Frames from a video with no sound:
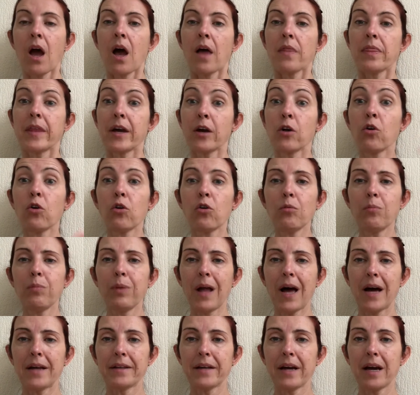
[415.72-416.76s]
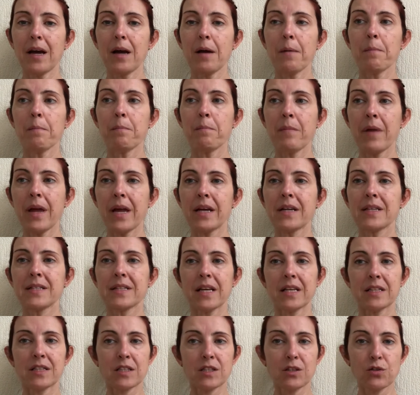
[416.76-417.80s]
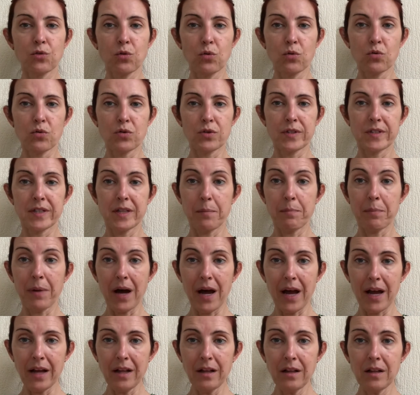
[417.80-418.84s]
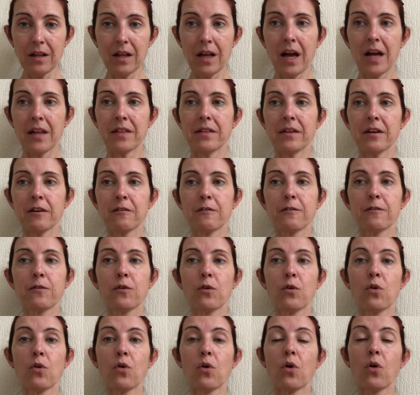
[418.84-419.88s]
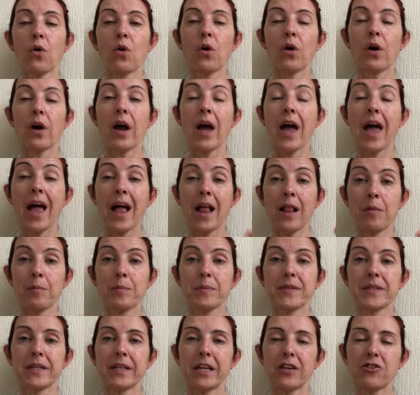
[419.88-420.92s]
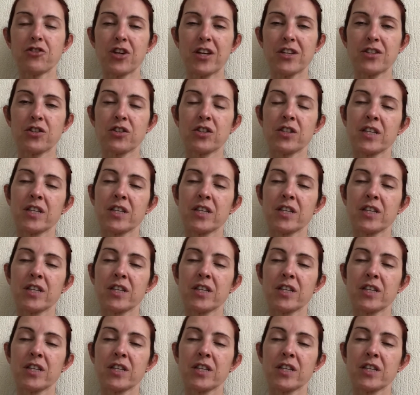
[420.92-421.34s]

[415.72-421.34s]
The gallbladder makes and stores the bile, and therefore helps the digestion.